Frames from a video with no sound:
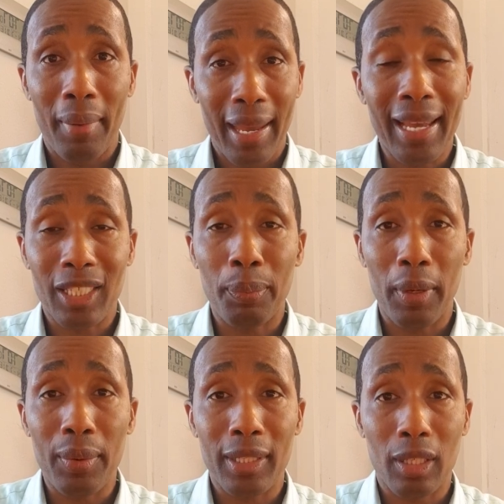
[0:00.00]

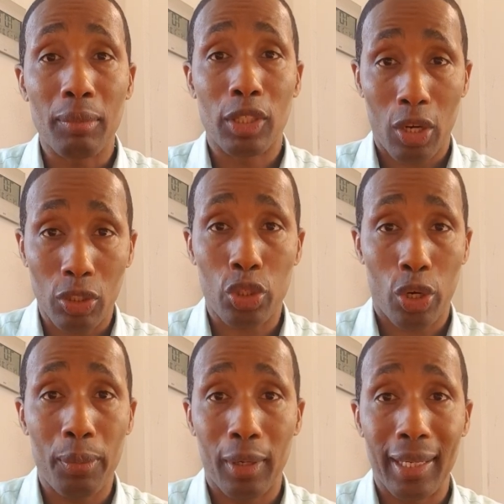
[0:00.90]
experience some
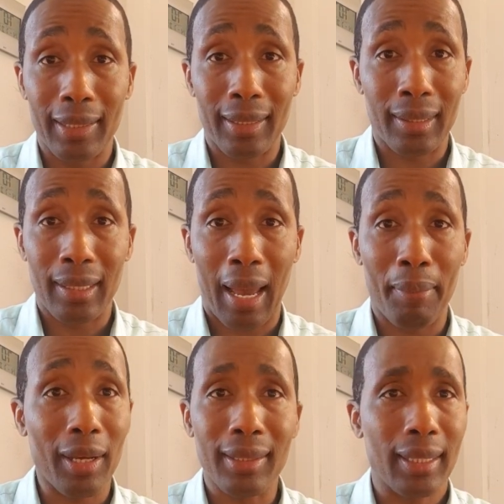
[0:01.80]
turbulence. I'm
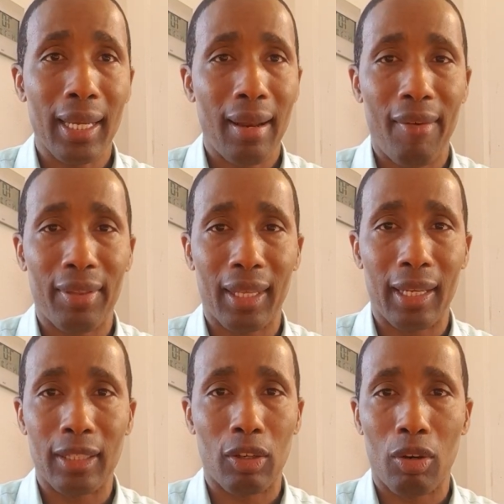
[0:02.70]
not saying everything
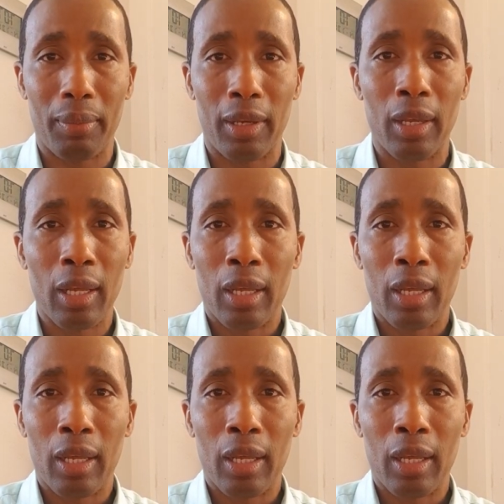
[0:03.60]
is going to be